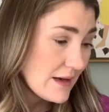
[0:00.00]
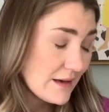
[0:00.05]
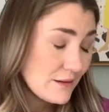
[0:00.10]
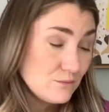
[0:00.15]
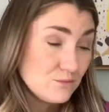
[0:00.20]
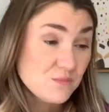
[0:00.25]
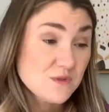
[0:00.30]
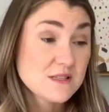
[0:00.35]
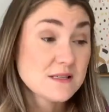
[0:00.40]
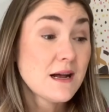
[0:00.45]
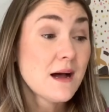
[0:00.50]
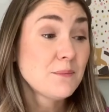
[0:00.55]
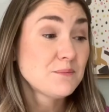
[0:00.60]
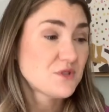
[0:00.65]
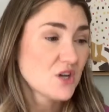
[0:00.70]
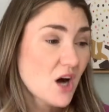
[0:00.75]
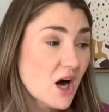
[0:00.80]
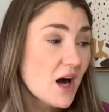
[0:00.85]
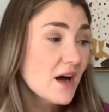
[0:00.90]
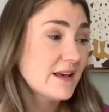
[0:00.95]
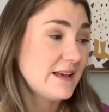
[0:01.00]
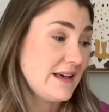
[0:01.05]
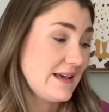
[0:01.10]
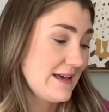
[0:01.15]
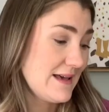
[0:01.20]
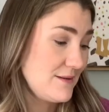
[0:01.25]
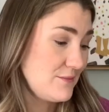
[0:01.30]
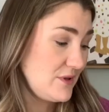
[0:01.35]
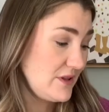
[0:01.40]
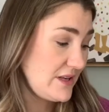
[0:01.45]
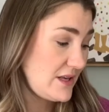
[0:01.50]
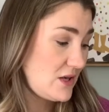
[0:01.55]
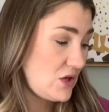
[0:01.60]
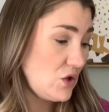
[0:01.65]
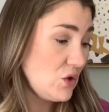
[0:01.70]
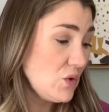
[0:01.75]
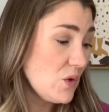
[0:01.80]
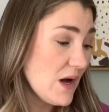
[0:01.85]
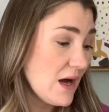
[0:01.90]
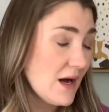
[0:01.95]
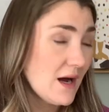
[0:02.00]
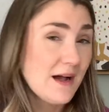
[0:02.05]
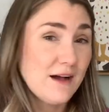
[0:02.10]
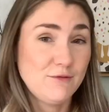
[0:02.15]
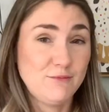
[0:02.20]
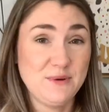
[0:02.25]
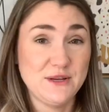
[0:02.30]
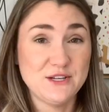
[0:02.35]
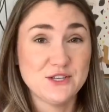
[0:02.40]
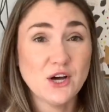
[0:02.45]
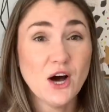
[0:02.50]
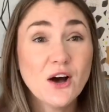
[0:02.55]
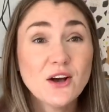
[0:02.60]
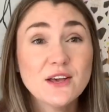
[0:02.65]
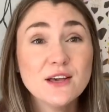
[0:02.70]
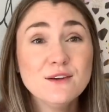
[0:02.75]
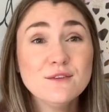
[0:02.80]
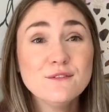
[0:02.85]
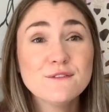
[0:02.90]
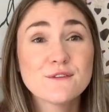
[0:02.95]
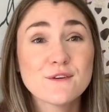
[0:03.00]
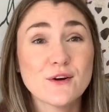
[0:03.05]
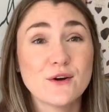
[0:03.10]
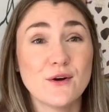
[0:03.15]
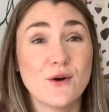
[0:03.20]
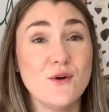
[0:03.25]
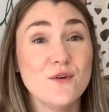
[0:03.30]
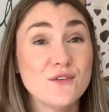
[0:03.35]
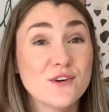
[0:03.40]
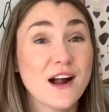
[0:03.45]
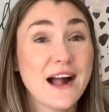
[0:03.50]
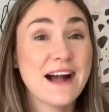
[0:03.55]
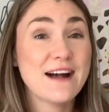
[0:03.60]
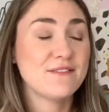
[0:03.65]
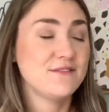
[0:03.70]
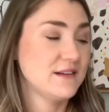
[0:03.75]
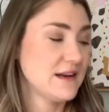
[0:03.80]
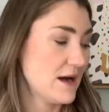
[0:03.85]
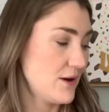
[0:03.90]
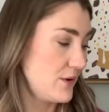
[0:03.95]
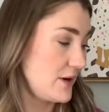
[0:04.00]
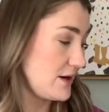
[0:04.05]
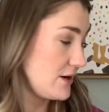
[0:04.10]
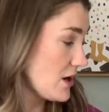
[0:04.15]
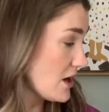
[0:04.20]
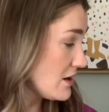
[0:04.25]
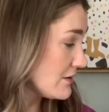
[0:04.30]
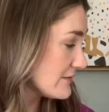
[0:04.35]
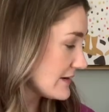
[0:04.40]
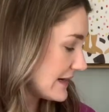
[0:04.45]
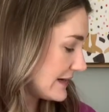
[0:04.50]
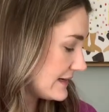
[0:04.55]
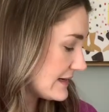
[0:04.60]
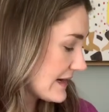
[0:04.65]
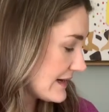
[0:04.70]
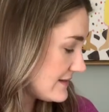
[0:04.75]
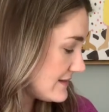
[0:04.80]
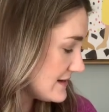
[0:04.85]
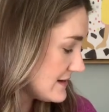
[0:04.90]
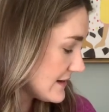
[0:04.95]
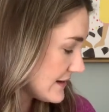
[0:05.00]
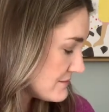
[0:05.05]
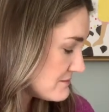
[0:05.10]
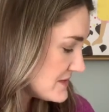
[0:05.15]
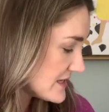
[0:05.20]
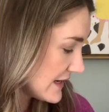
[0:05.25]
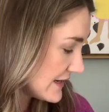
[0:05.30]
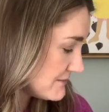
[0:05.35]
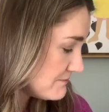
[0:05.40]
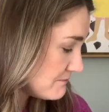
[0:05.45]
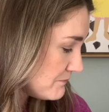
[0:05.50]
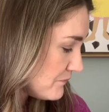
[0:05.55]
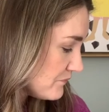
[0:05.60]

stop talking, Emily. You have been talking for over a half an hour. All right, I think I'm done.